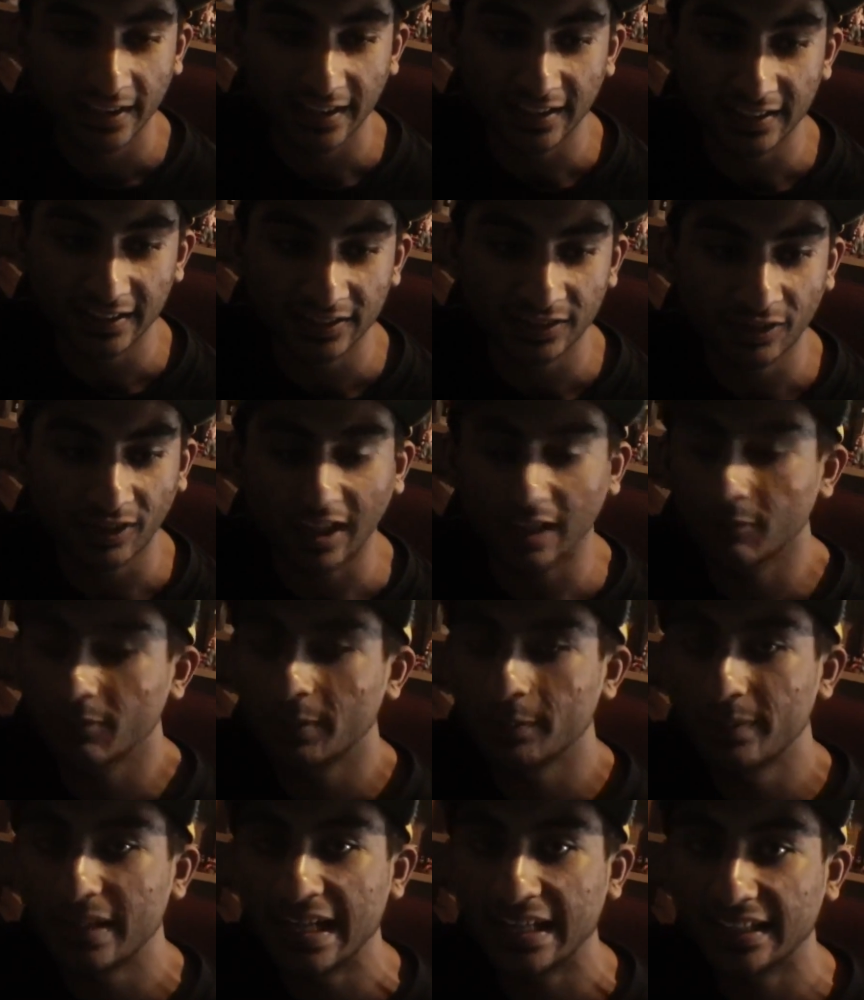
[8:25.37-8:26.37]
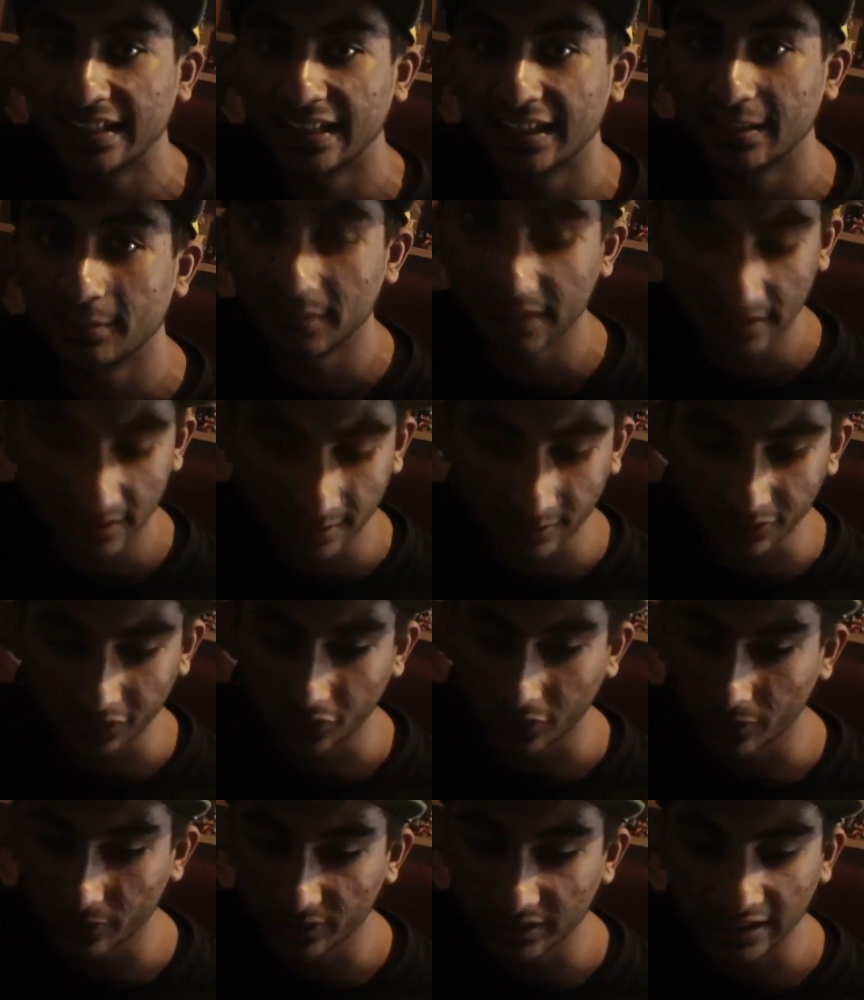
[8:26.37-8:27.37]
And you know, I went back at it. Me and Double
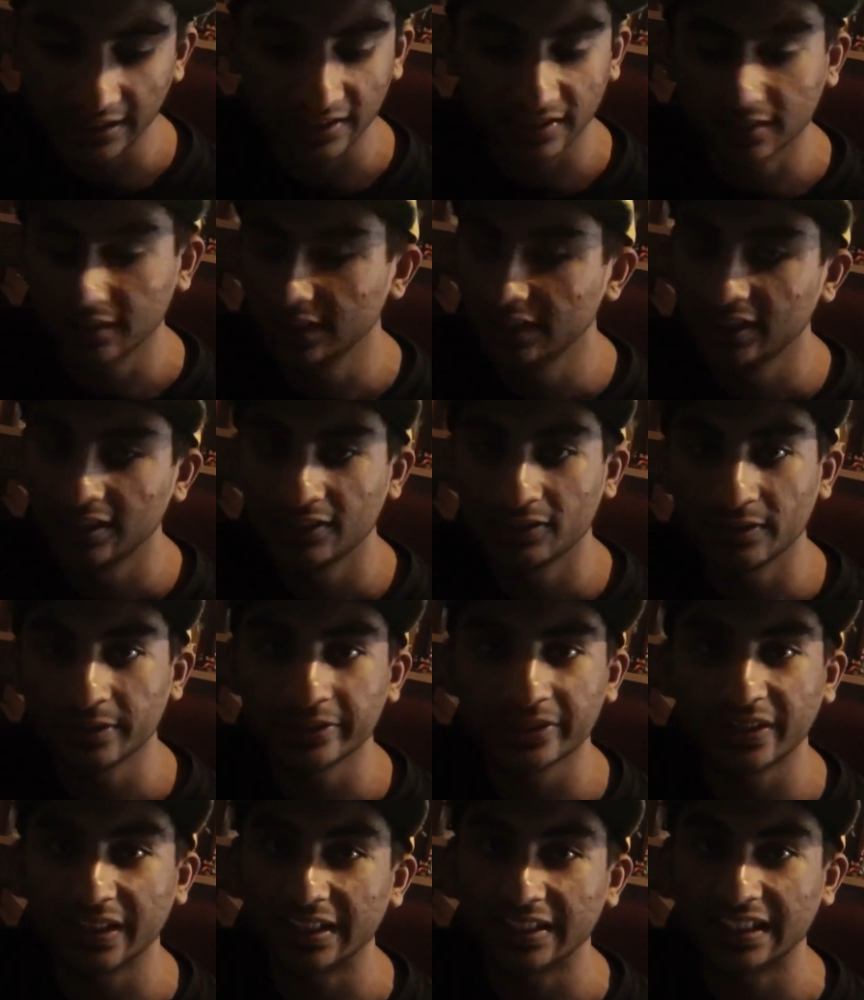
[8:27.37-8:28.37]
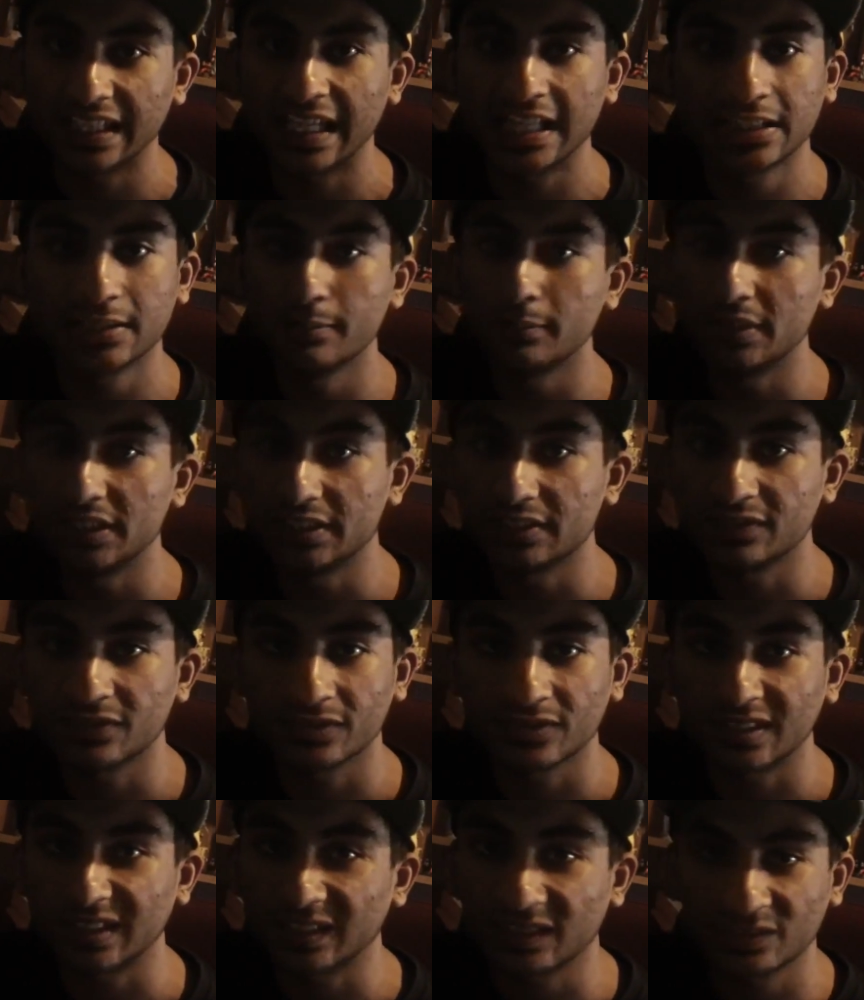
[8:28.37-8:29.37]
Four we were like enemies
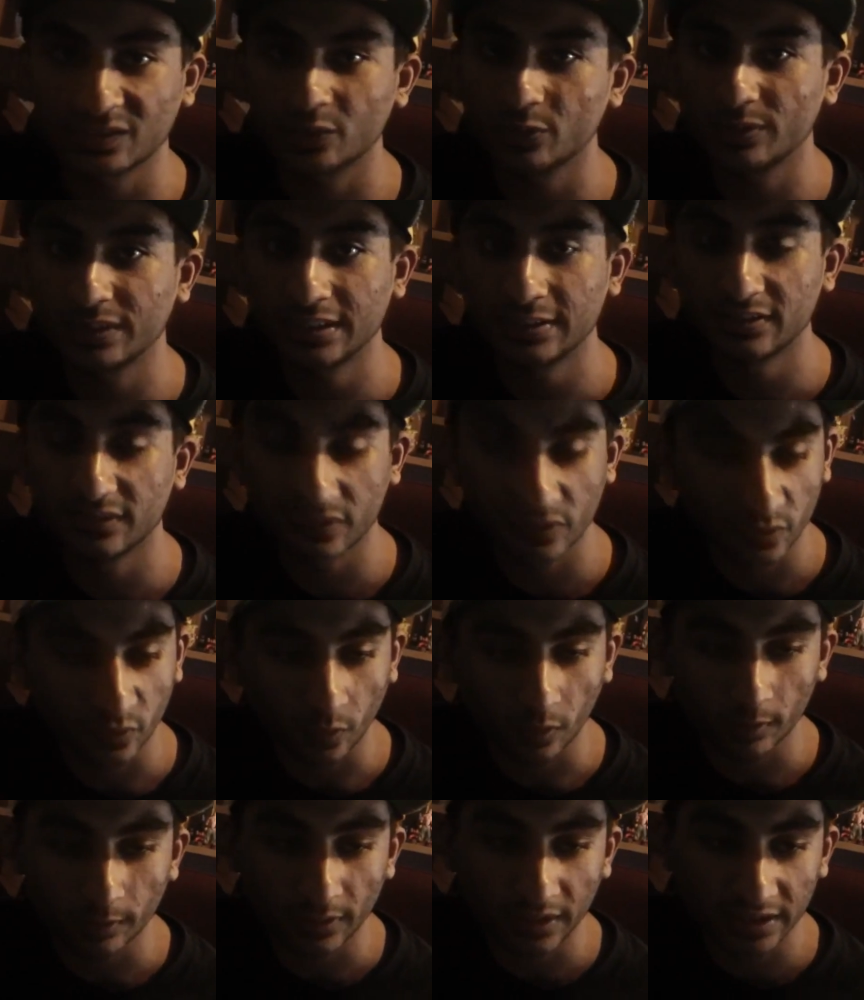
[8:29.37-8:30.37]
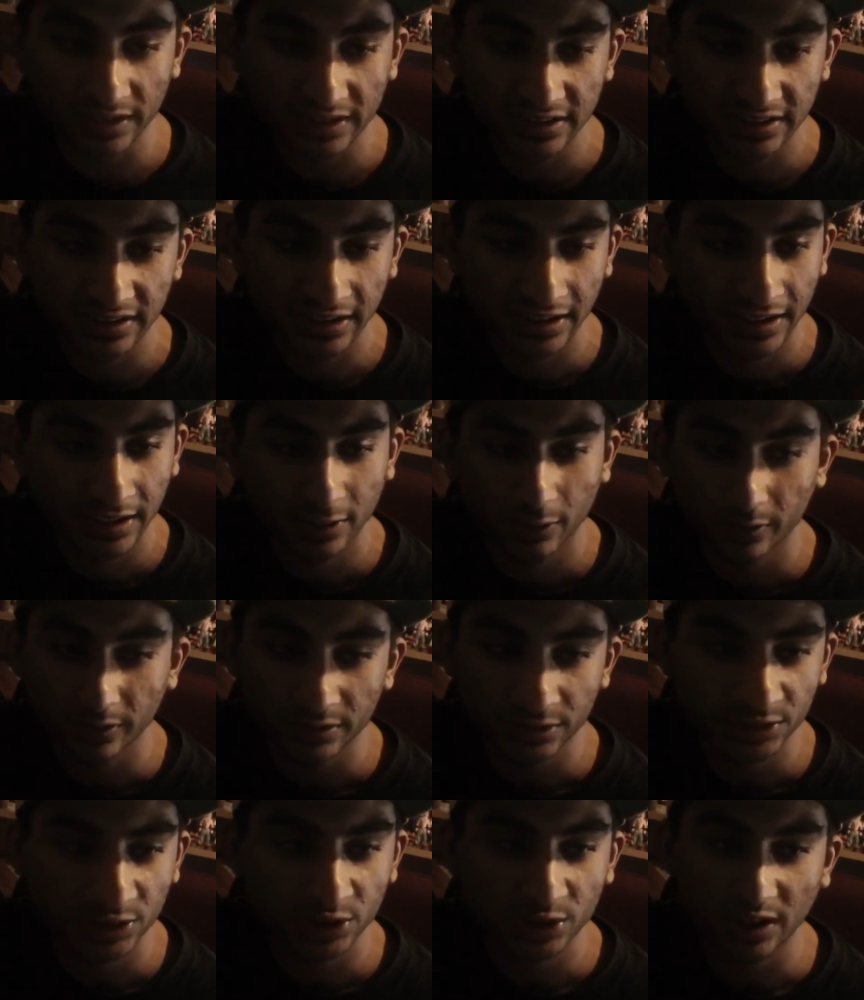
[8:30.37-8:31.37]
for like 3-4 months. We
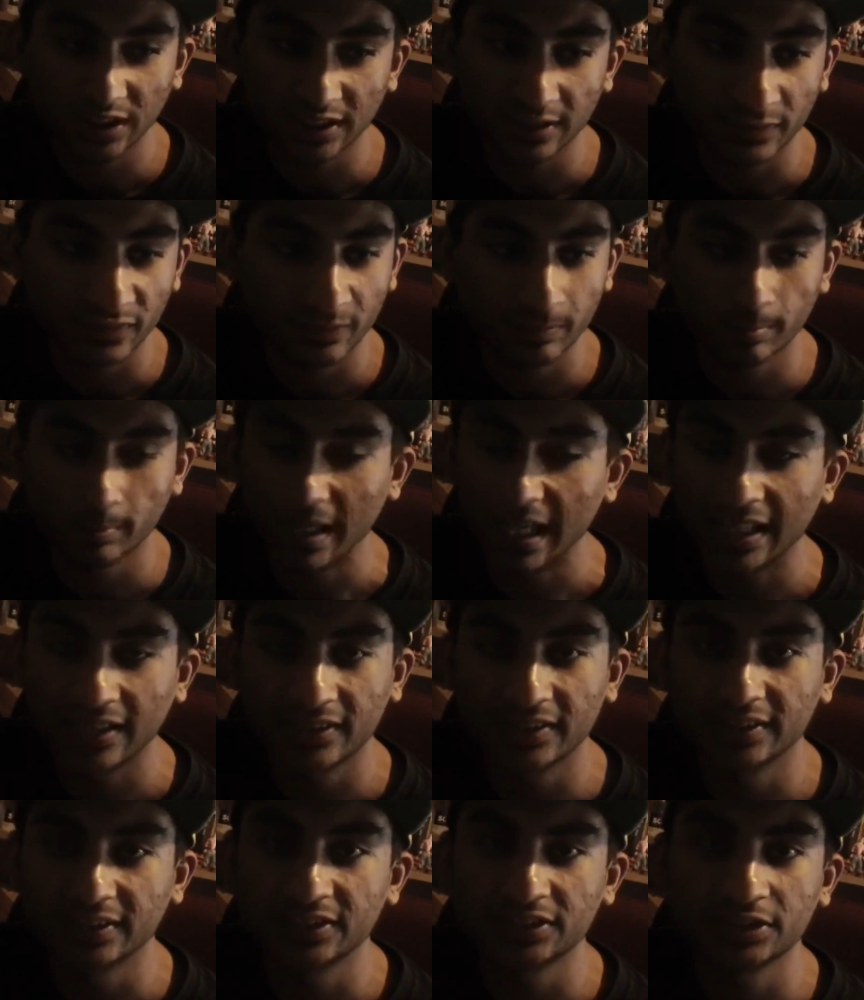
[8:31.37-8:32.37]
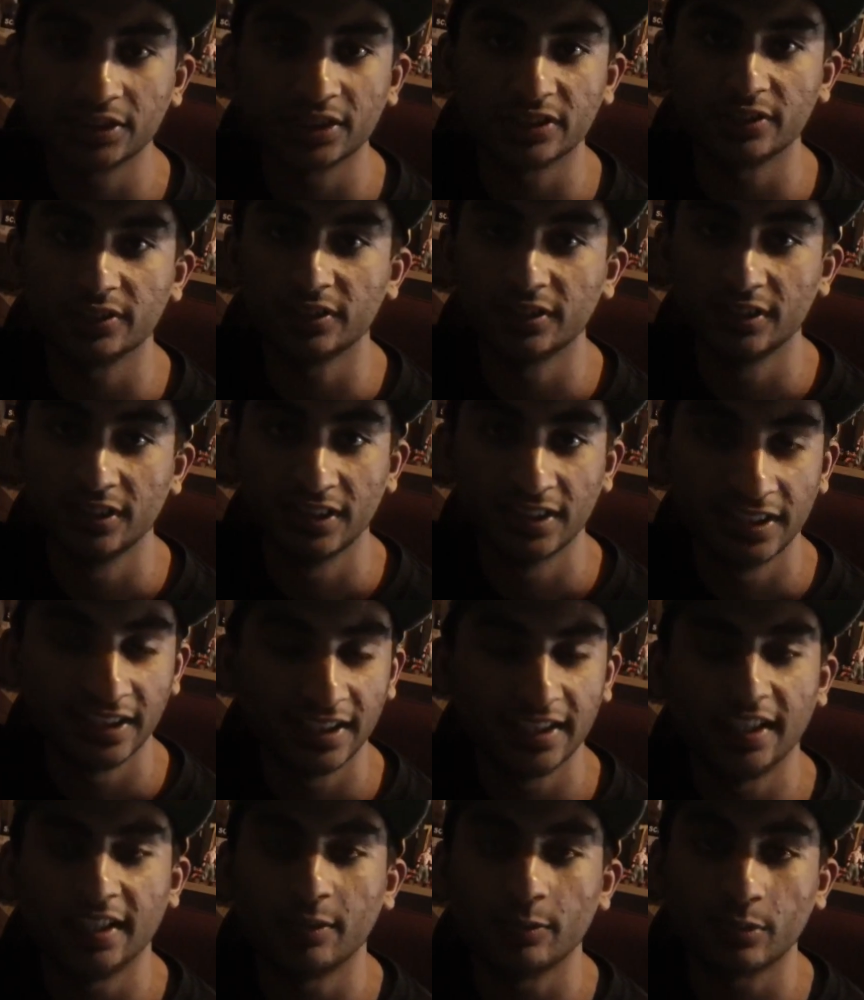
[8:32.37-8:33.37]
were just like battling each other
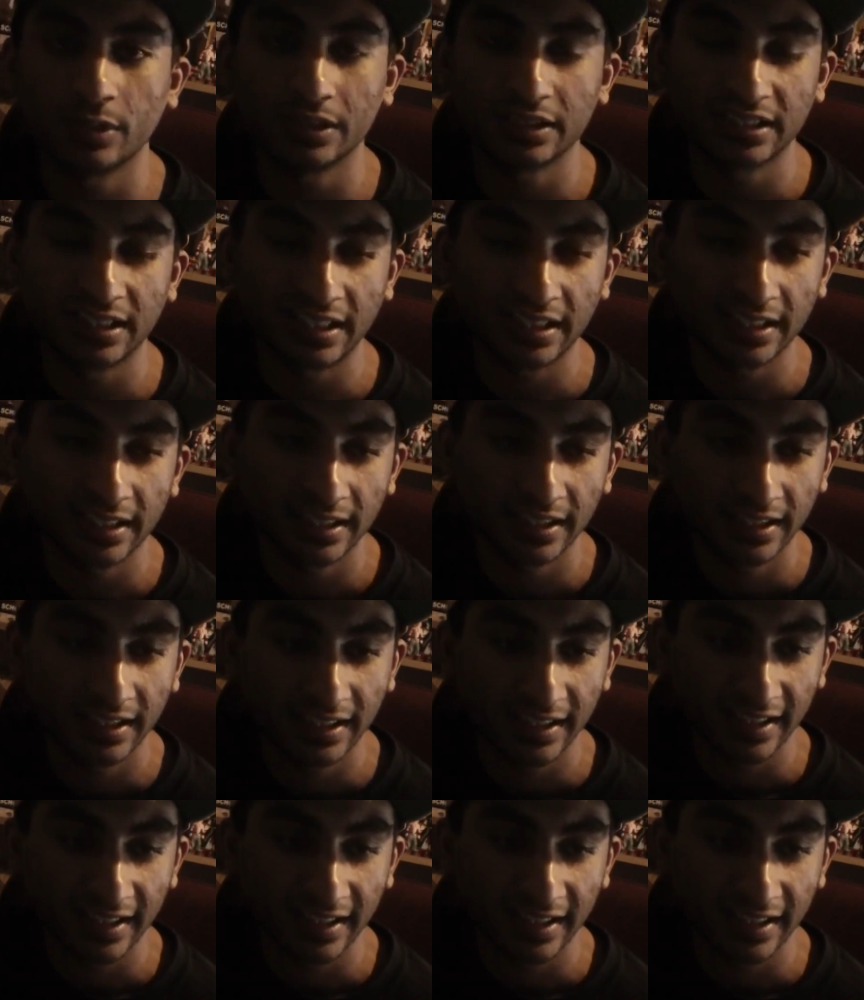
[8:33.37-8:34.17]
and whatnot.